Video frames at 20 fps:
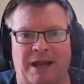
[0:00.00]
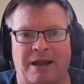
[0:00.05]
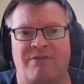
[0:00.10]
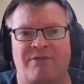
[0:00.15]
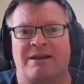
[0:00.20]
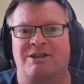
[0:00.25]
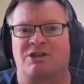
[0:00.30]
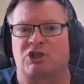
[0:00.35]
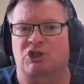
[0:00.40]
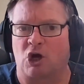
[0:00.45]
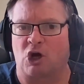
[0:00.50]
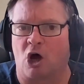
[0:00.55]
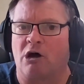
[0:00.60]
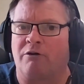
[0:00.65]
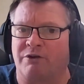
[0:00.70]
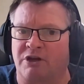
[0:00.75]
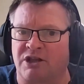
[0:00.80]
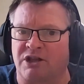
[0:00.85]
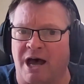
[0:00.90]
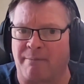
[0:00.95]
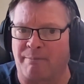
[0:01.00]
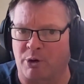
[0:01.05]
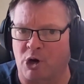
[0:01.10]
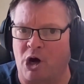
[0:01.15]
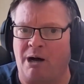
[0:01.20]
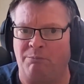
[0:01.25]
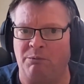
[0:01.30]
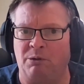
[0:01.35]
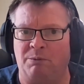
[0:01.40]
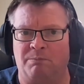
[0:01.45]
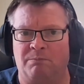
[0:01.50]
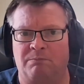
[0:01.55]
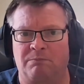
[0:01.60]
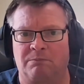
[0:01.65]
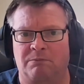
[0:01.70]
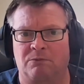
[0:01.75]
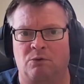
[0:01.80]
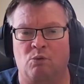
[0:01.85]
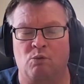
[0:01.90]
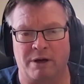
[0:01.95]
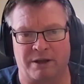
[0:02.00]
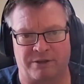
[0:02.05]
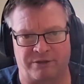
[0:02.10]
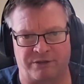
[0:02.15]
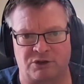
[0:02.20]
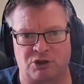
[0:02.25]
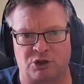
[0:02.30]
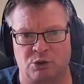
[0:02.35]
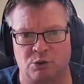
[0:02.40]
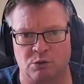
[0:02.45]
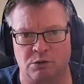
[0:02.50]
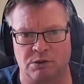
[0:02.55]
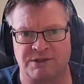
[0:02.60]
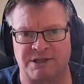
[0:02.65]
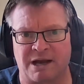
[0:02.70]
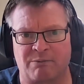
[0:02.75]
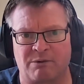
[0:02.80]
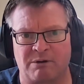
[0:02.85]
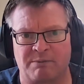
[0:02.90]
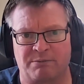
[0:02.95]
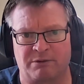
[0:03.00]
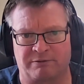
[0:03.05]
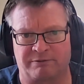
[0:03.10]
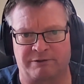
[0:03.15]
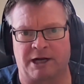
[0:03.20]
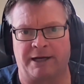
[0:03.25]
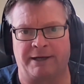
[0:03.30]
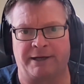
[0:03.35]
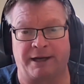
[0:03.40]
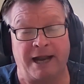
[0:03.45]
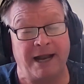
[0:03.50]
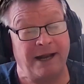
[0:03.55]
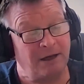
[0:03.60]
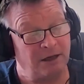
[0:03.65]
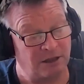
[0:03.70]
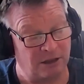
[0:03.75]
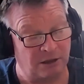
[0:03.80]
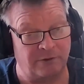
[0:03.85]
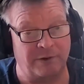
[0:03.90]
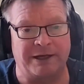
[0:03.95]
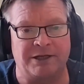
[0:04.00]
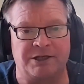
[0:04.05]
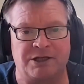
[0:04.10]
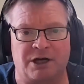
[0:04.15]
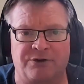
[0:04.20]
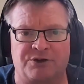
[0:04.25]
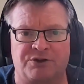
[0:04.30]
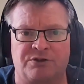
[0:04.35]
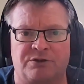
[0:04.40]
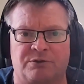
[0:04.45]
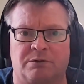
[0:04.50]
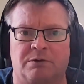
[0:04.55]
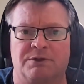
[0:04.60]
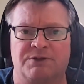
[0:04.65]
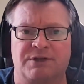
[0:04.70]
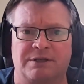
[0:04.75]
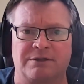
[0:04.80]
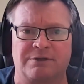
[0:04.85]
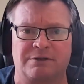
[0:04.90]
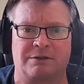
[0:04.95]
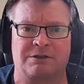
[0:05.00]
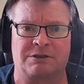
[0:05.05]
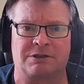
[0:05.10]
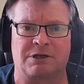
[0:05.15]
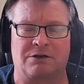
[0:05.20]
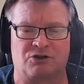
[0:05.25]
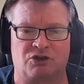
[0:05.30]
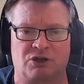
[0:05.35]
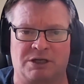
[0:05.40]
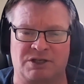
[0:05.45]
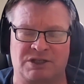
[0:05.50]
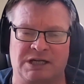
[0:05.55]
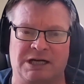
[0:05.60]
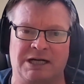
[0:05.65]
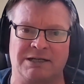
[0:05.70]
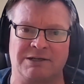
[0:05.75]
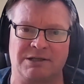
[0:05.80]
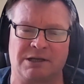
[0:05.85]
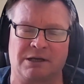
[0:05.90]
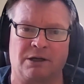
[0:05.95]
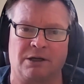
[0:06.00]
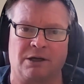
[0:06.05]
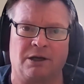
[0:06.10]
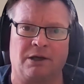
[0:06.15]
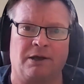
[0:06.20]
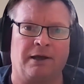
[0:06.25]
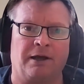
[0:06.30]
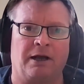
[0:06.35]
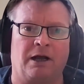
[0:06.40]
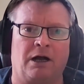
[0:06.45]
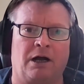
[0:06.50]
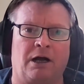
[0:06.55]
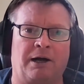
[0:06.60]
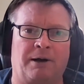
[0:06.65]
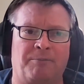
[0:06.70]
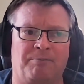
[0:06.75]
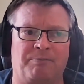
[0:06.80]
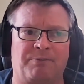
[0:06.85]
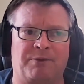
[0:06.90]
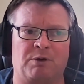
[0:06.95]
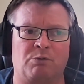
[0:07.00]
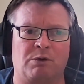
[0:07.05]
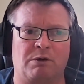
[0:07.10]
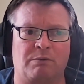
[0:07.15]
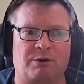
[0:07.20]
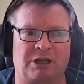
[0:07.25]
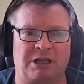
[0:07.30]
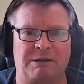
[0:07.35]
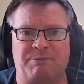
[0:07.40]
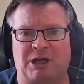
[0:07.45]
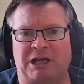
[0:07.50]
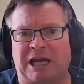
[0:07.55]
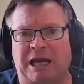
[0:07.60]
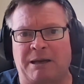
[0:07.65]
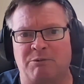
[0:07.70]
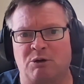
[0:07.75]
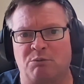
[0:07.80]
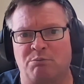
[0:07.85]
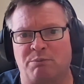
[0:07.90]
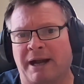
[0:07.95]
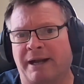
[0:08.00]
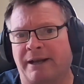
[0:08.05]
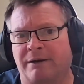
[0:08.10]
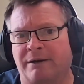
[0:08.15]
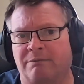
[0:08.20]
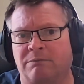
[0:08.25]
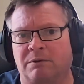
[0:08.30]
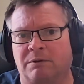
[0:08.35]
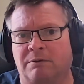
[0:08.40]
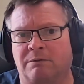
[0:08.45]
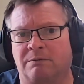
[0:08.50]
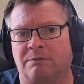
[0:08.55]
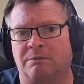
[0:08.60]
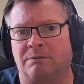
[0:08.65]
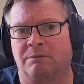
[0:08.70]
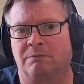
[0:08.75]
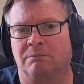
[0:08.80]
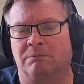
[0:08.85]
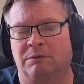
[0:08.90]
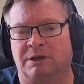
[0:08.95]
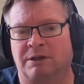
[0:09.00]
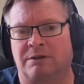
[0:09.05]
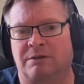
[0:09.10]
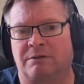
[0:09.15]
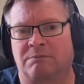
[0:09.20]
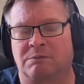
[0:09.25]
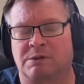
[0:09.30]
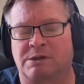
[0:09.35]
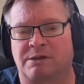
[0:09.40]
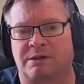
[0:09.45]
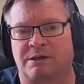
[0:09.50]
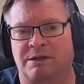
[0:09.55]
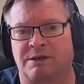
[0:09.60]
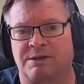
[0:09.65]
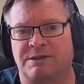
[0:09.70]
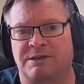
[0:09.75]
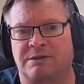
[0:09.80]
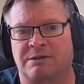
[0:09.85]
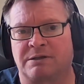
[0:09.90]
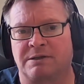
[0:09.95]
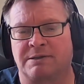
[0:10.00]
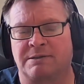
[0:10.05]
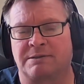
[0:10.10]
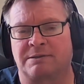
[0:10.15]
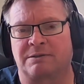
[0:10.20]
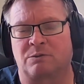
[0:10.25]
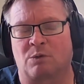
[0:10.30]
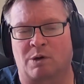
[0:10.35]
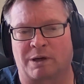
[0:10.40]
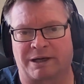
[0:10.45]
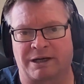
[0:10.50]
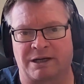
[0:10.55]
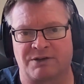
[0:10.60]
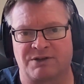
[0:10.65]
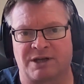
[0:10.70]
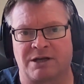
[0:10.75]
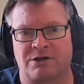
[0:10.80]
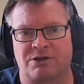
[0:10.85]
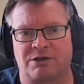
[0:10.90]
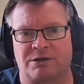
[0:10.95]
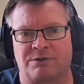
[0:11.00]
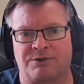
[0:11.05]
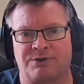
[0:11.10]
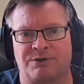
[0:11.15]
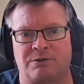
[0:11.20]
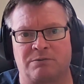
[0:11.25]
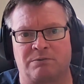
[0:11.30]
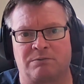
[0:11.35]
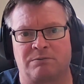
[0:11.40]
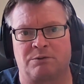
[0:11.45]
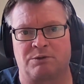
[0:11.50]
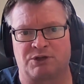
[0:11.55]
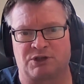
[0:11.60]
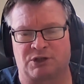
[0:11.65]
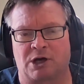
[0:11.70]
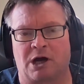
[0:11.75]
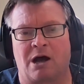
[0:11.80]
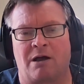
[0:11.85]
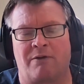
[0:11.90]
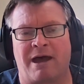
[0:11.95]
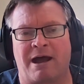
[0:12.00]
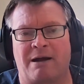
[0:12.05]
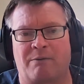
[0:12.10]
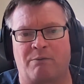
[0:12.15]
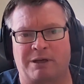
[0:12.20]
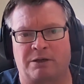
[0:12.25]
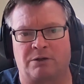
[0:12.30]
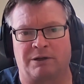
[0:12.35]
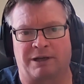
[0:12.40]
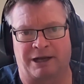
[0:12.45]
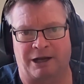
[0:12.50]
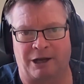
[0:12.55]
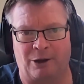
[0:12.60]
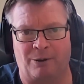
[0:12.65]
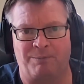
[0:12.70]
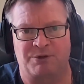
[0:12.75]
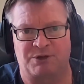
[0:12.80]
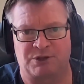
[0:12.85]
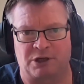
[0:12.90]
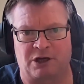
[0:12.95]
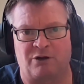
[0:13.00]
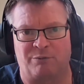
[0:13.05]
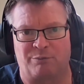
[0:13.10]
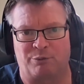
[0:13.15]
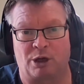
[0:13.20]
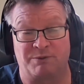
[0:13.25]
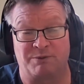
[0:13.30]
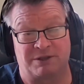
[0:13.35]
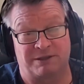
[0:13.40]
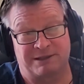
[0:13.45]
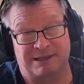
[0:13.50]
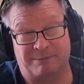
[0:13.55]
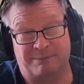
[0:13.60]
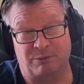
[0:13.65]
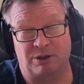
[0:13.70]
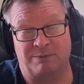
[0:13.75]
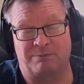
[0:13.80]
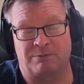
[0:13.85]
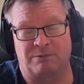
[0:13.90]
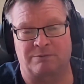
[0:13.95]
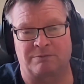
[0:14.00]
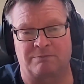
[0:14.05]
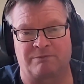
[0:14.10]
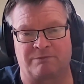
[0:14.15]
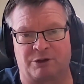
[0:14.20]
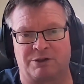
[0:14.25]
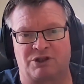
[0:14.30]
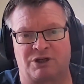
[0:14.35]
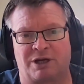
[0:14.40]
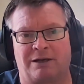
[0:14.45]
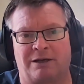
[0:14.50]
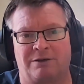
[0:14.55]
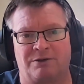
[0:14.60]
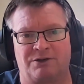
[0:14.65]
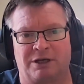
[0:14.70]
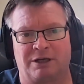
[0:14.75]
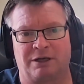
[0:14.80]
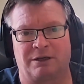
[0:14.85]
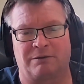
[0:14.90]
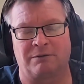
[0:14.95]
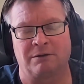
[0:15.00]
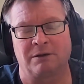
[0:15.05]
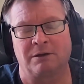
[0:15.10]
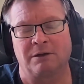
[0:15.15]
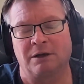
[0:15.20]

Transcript: then solving that problem with the tools that we provided and integrated to other tools, it's not just us, we really became embedded with these organizations who saw that we could help solve problems. Some of them were very challenging,